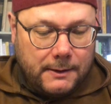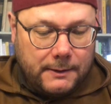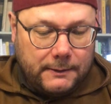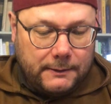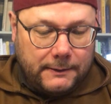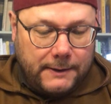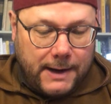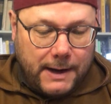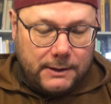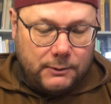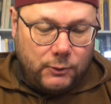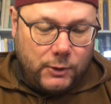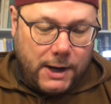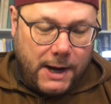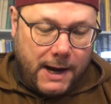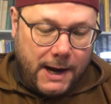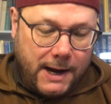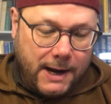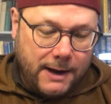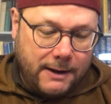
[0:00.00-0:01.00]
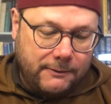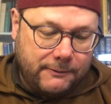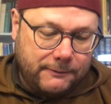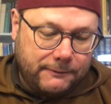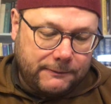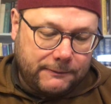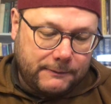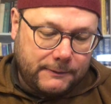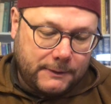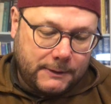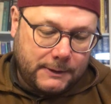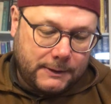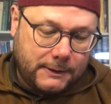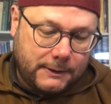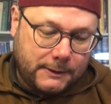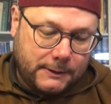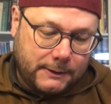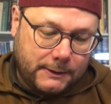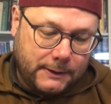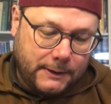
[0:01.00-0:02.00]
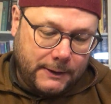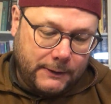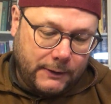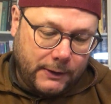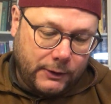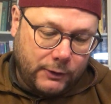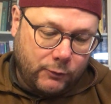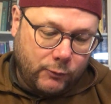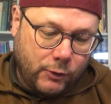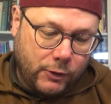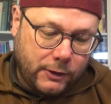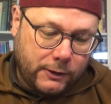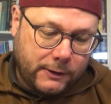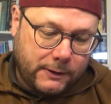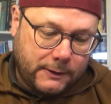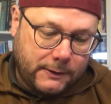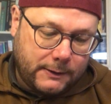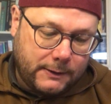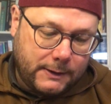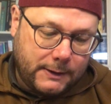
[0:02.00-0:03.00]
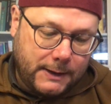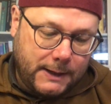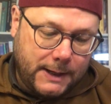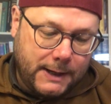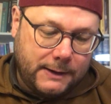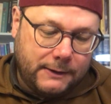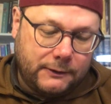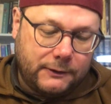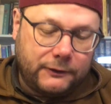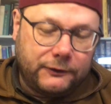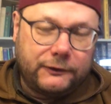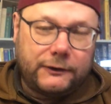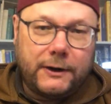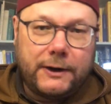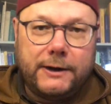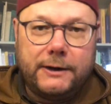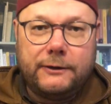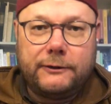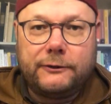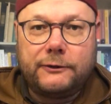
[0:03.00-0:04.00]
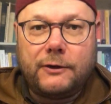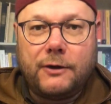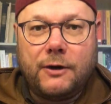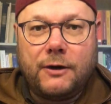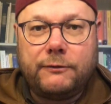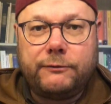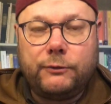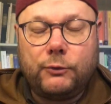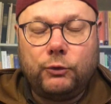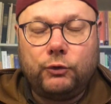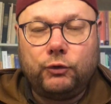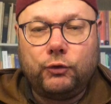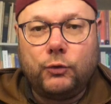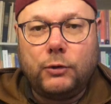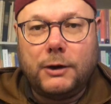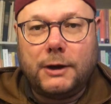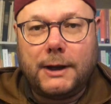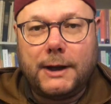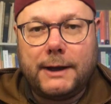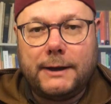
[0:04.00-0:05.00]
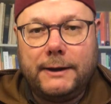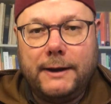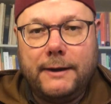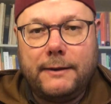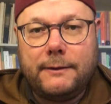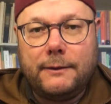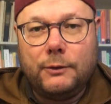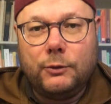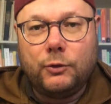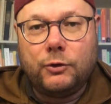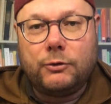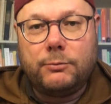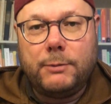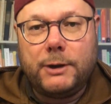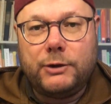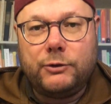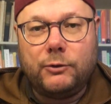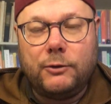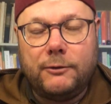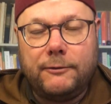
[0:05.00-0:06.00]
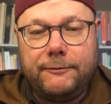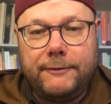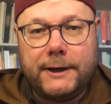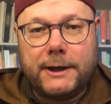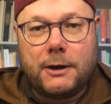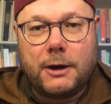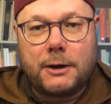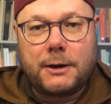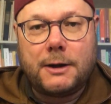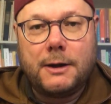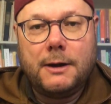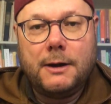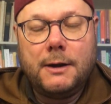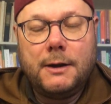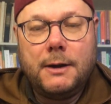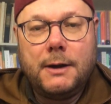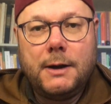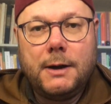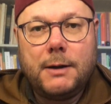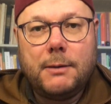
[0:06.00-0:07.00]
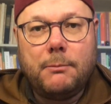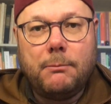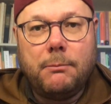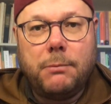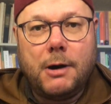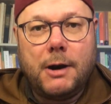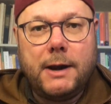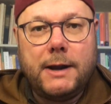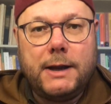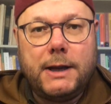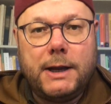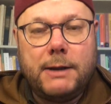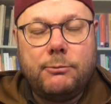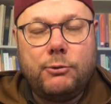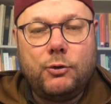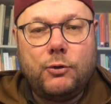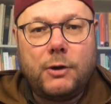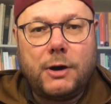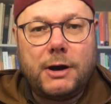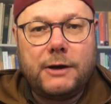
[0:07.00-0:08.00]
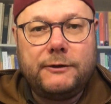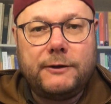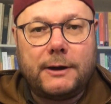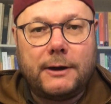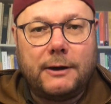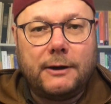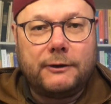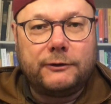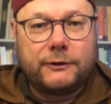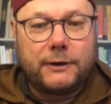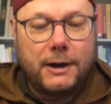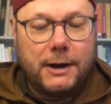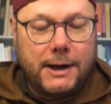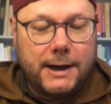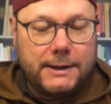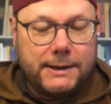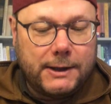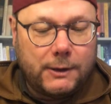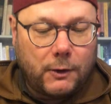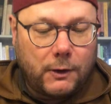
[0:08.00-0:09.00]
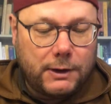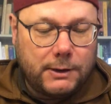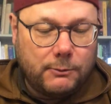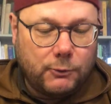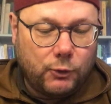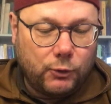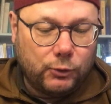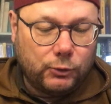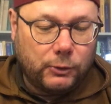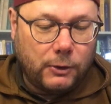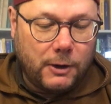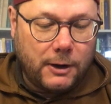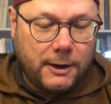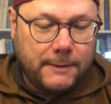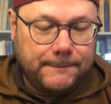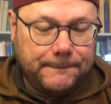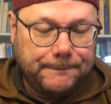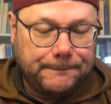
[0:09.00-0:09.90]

Then we have another work in the science of Usul al-Hadith, Nukhbatul Fikr by Ibn Hajar al-Asqalani rahimahullah.